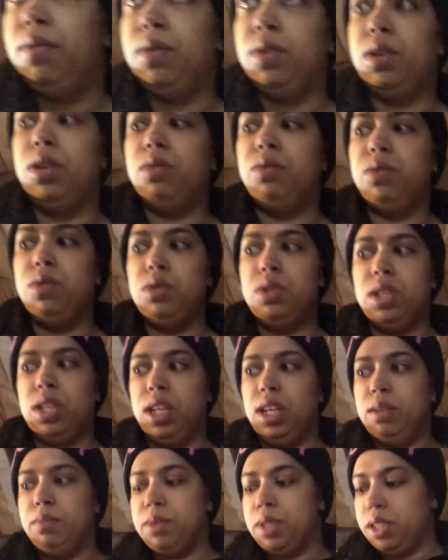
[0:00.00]
for food
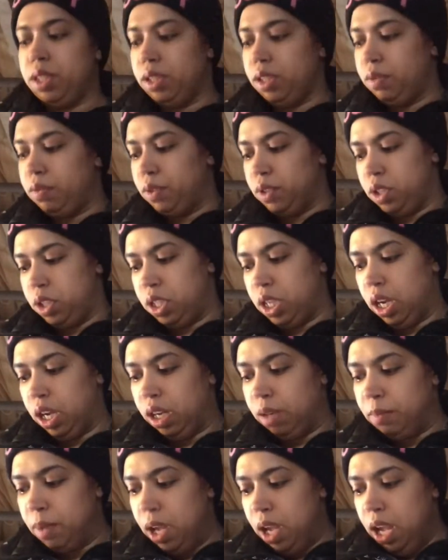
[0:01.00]
stamps the first
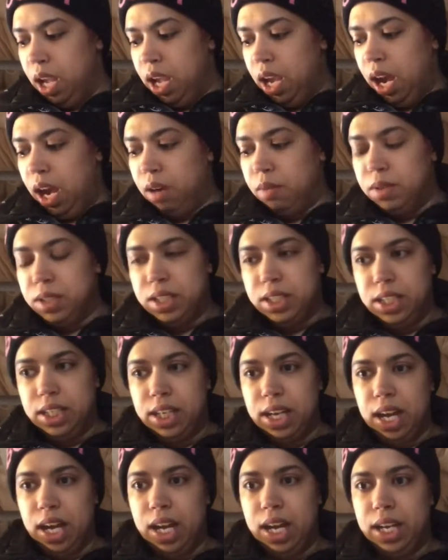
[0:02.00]
time, I was
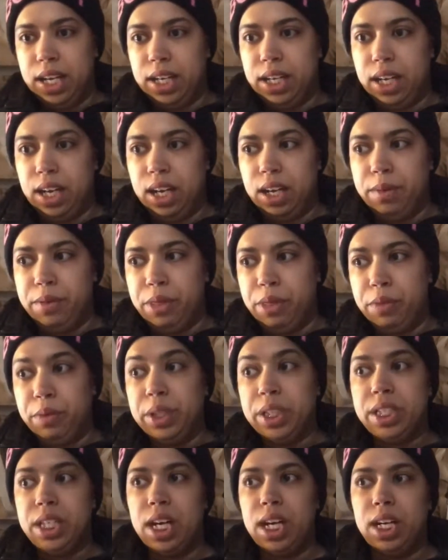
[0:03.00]
denied
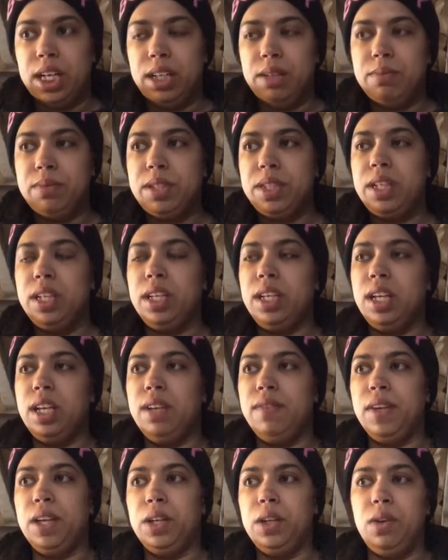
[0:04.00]
three times,
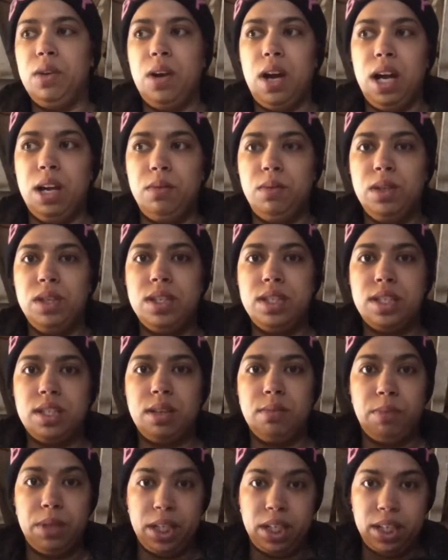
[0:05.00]
even though I was
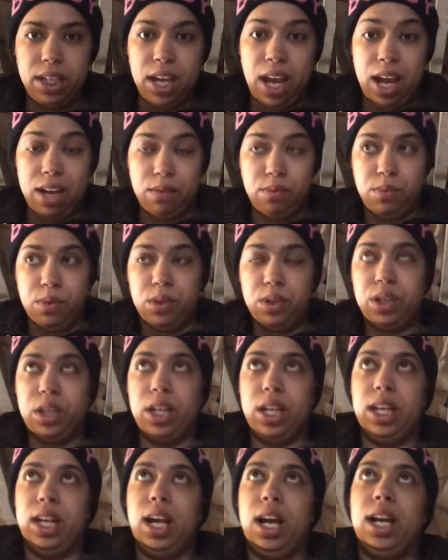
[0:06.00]
completely out of work.
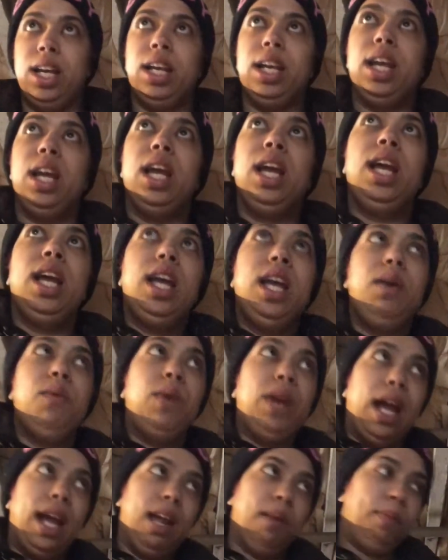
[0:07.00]
And
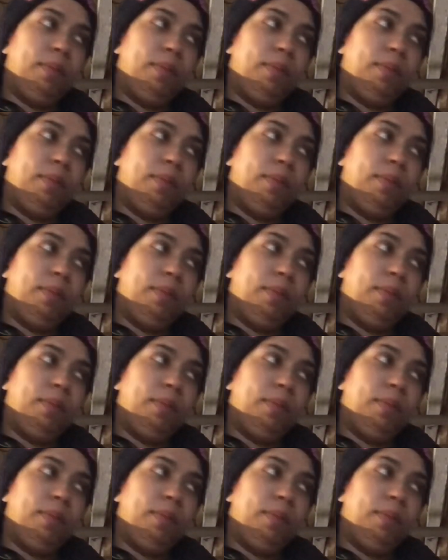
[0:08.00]
when I